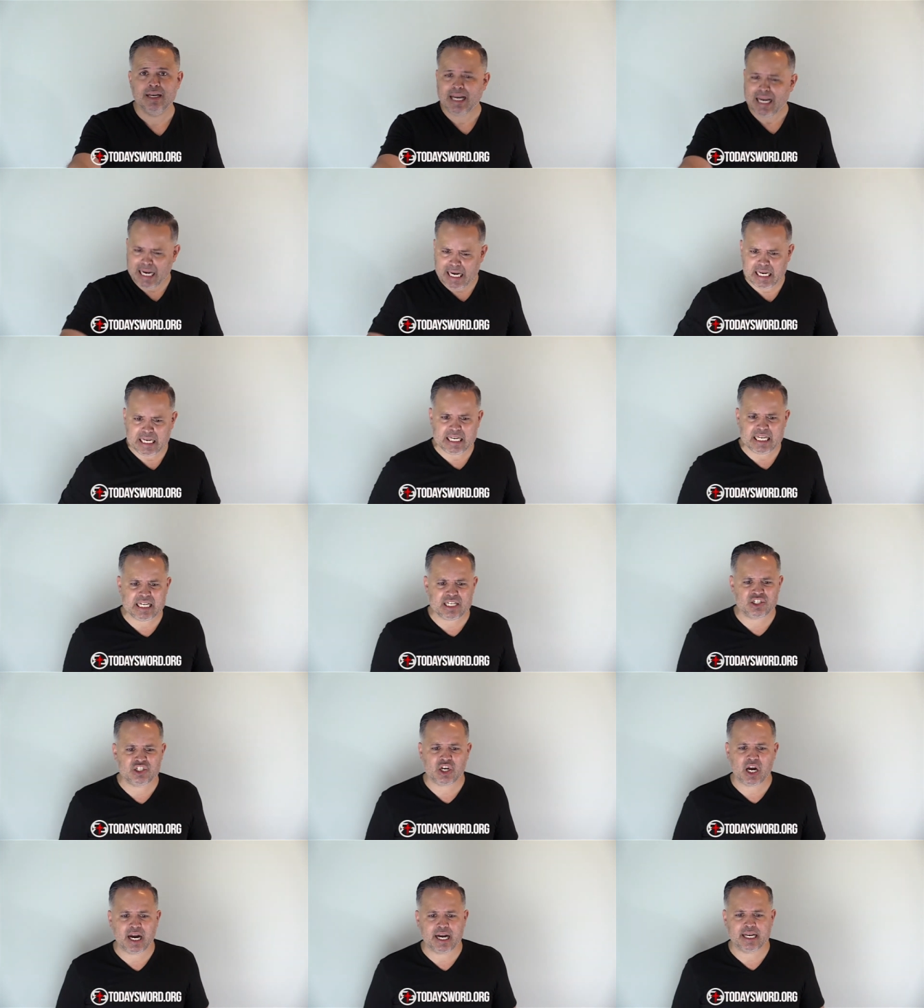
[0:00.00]
any
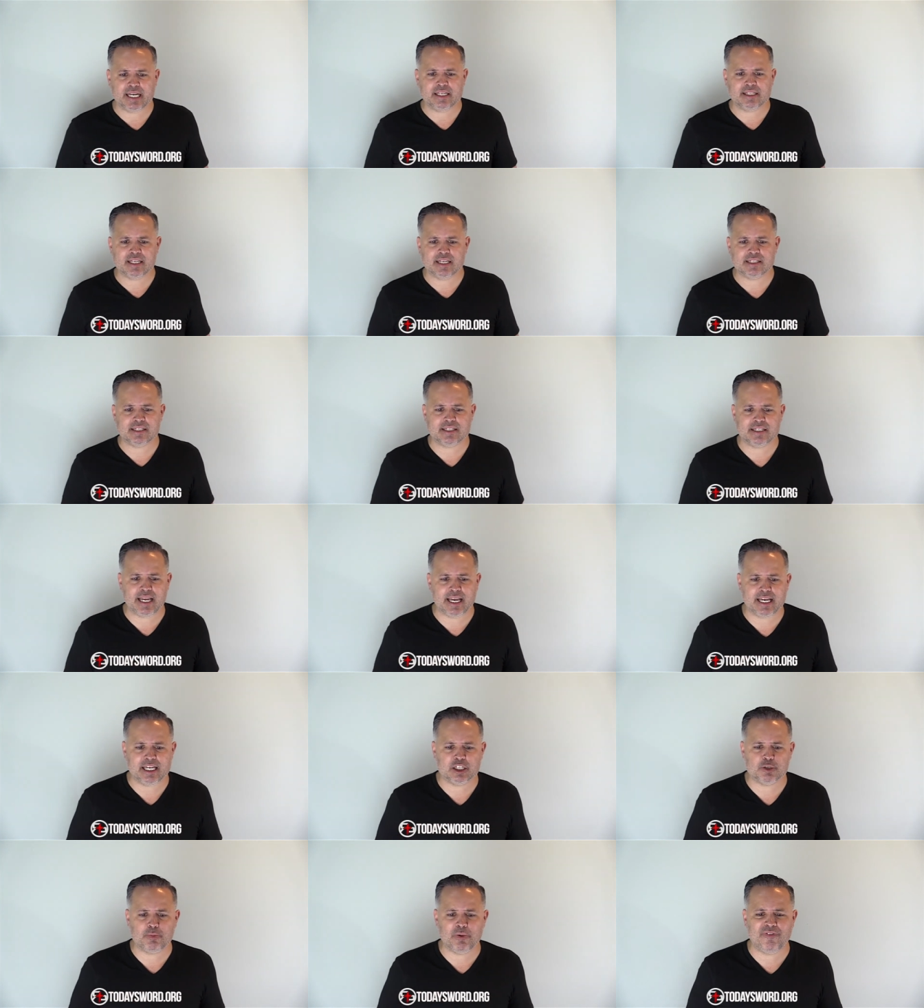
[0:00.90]
giant that
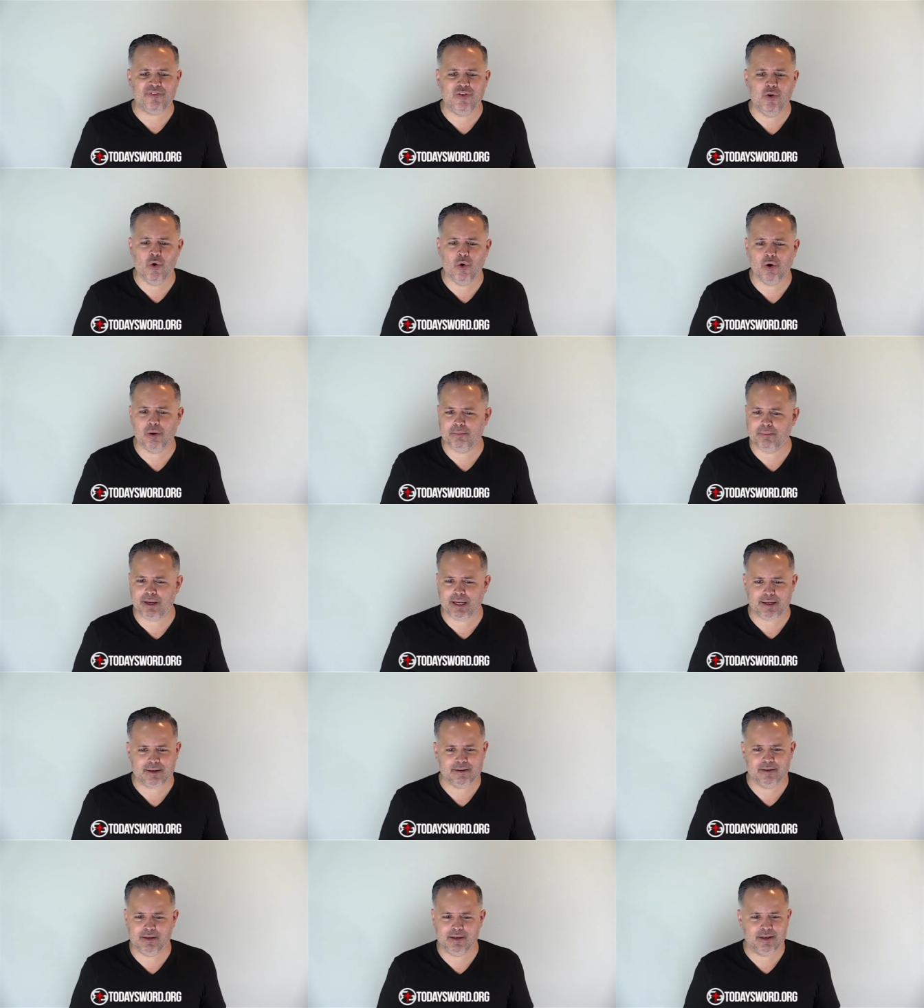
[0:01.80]
stands before
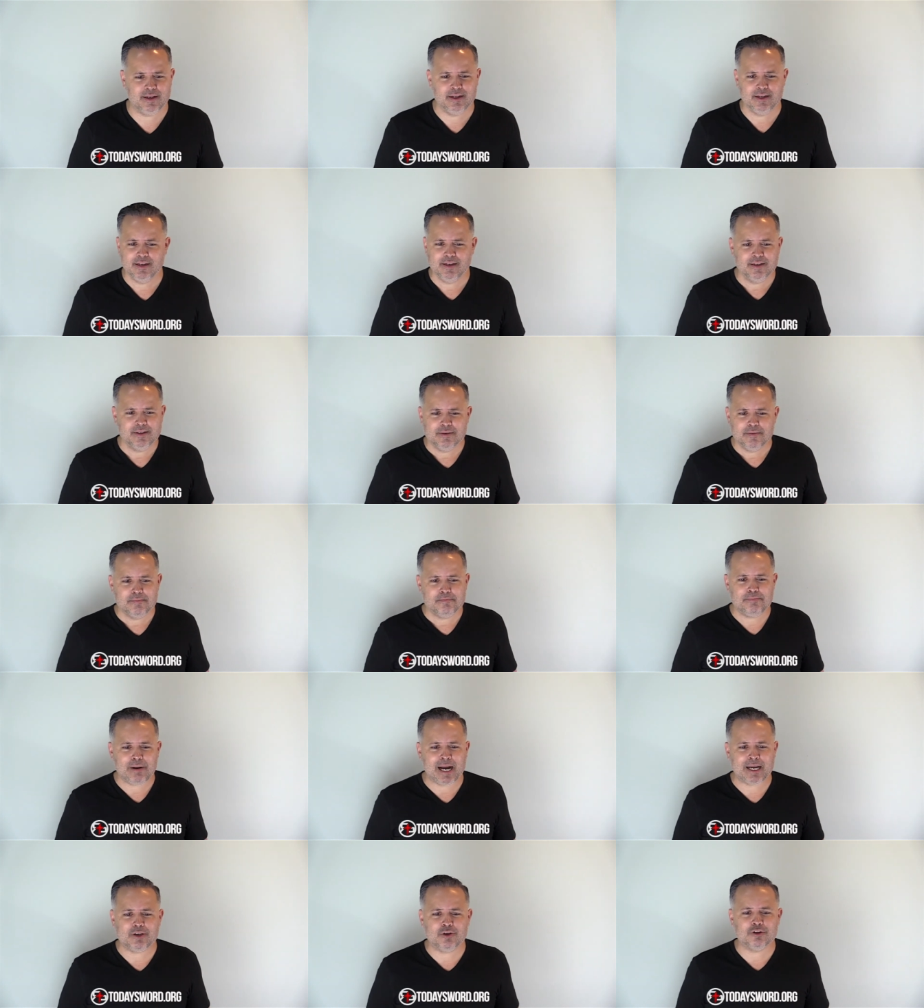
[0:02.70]
me.
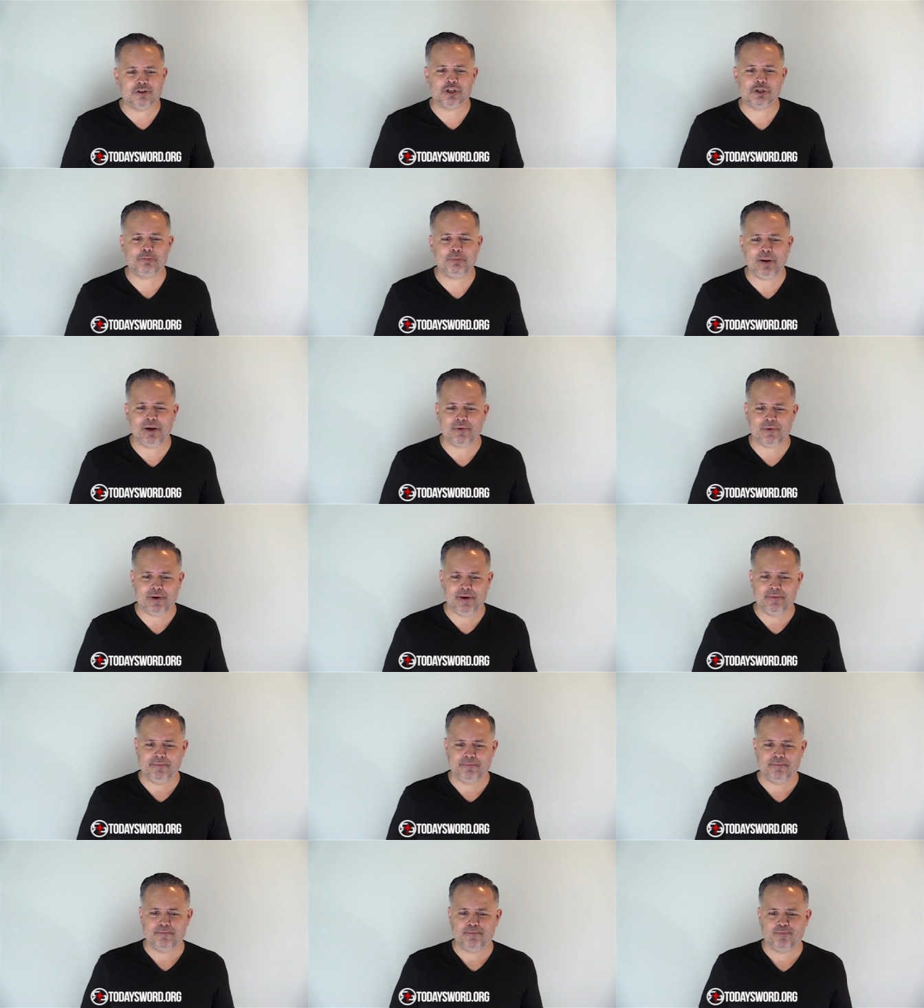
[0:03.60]
By your spirit,
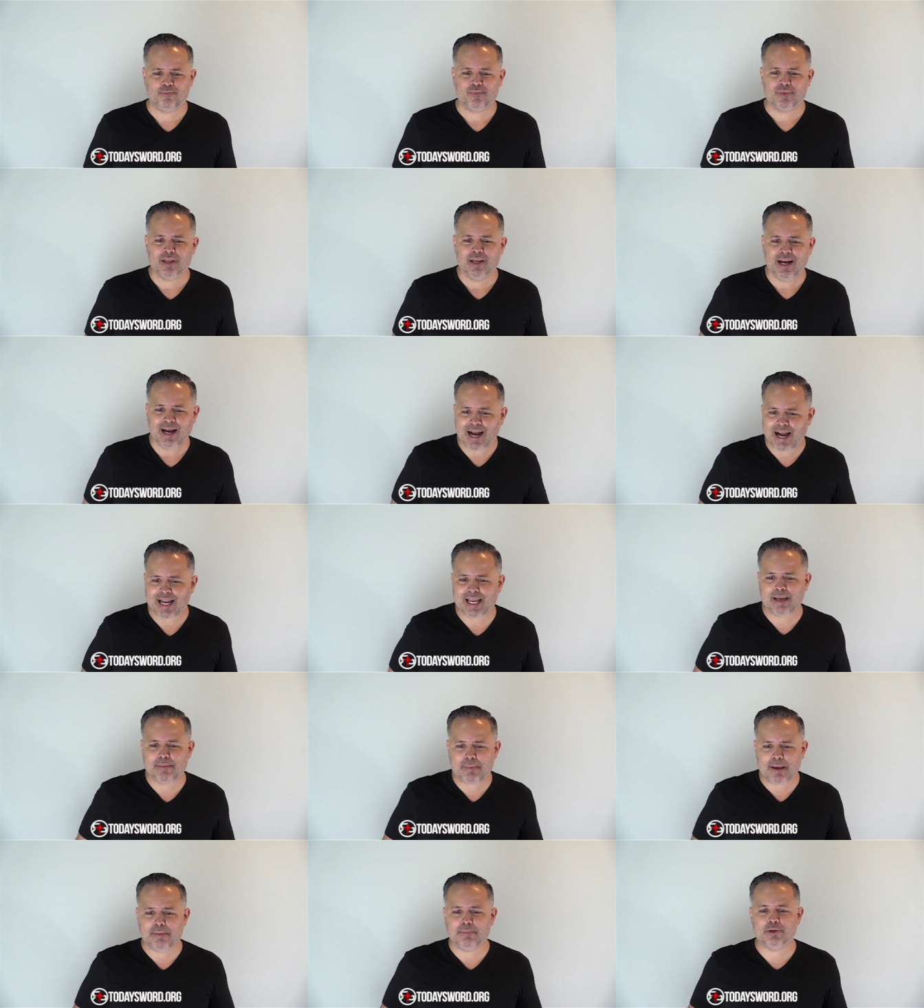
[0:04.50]
I
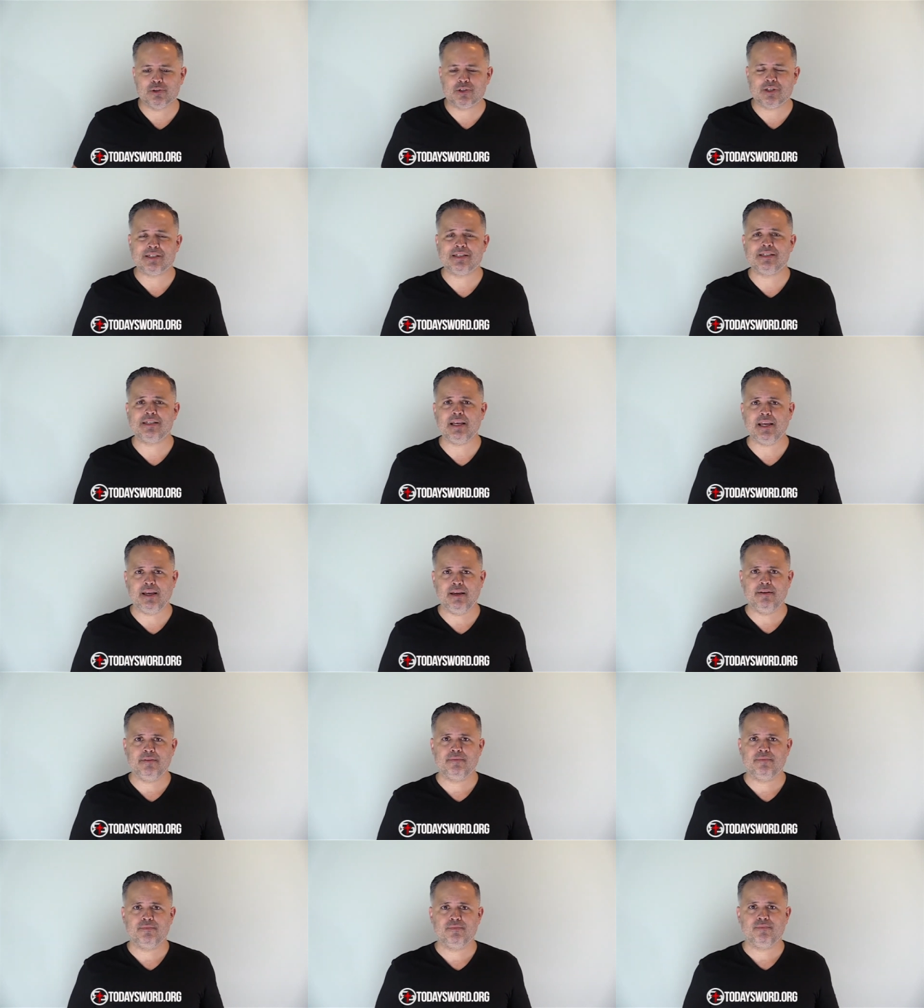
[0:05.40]
am able to see
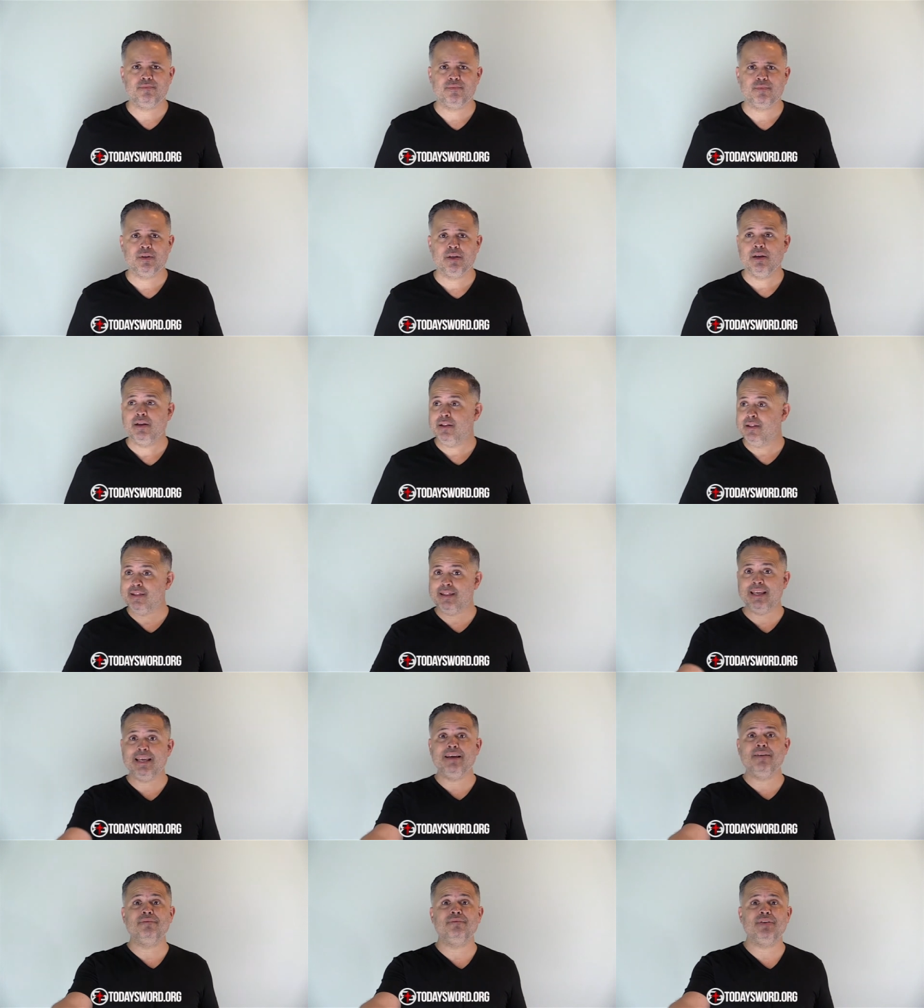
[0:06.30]

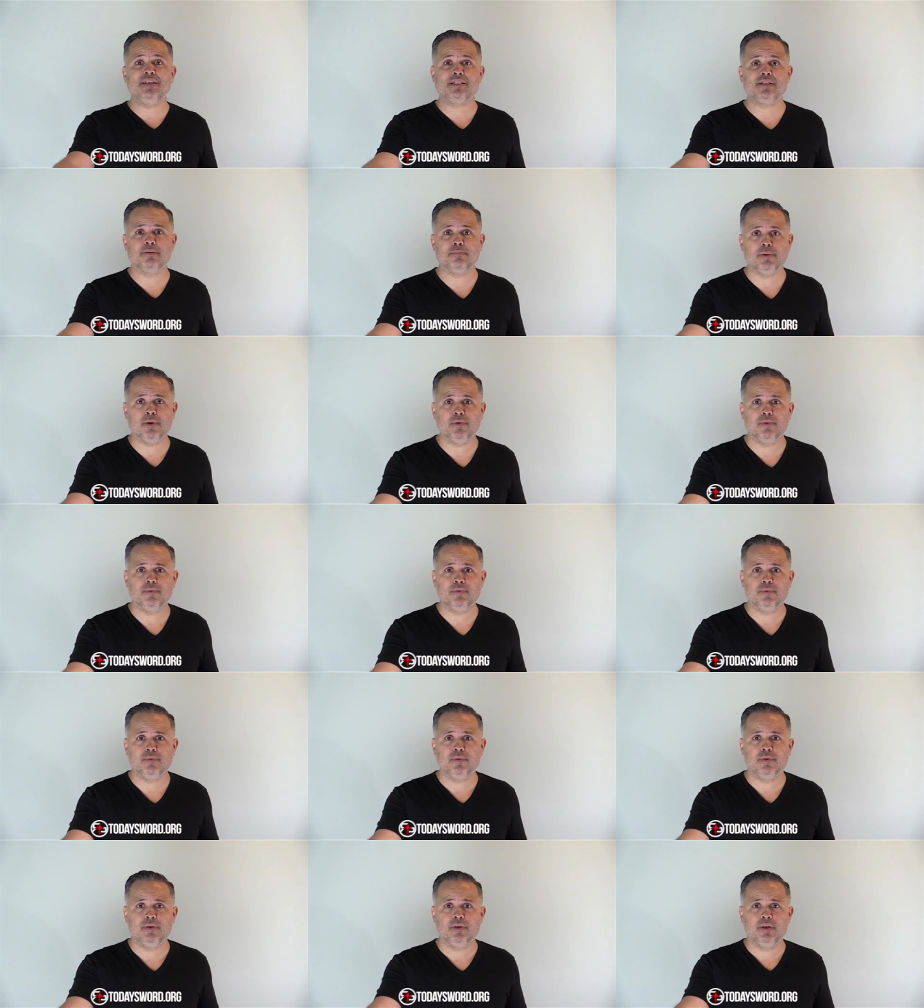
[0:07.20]
the invisible
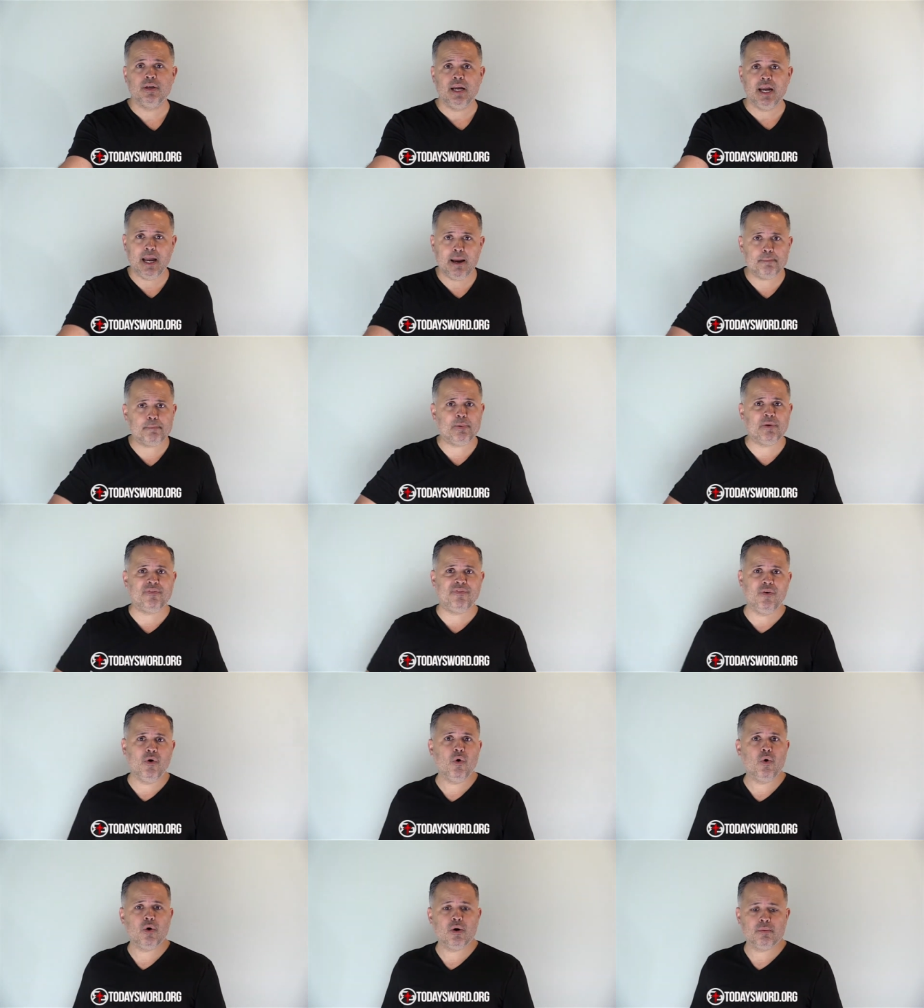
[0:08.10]
and
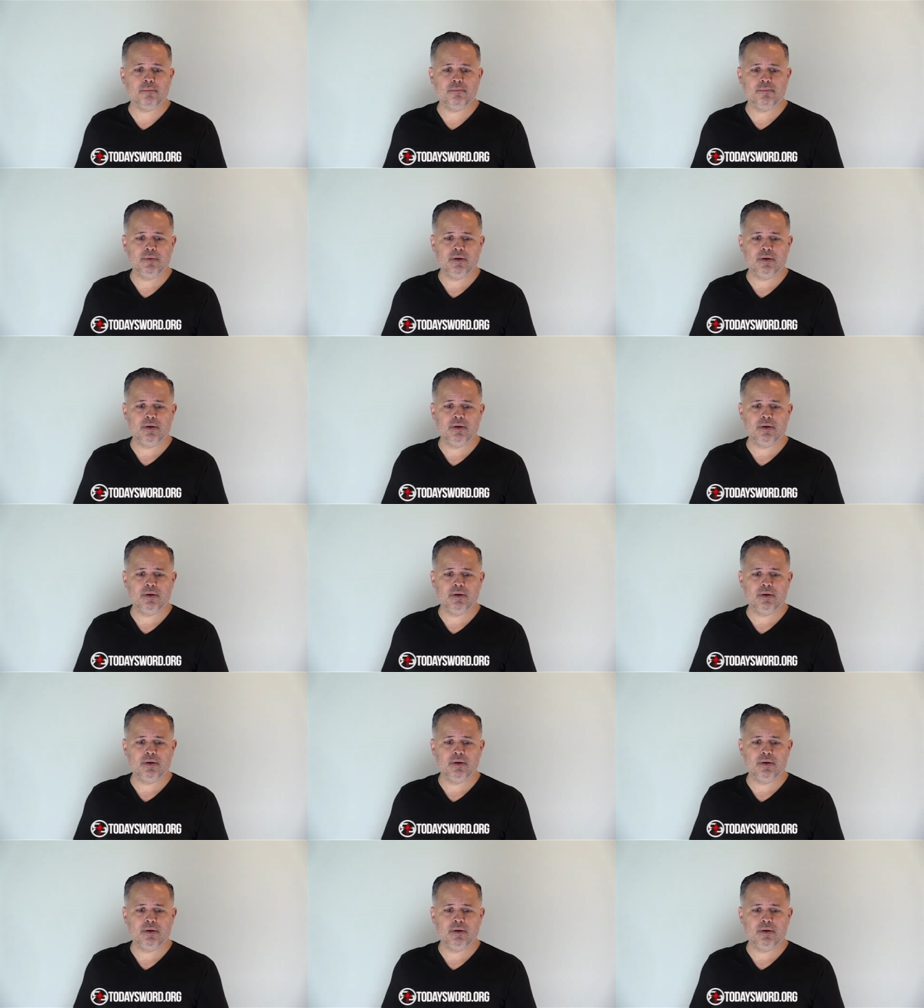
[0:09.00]
perform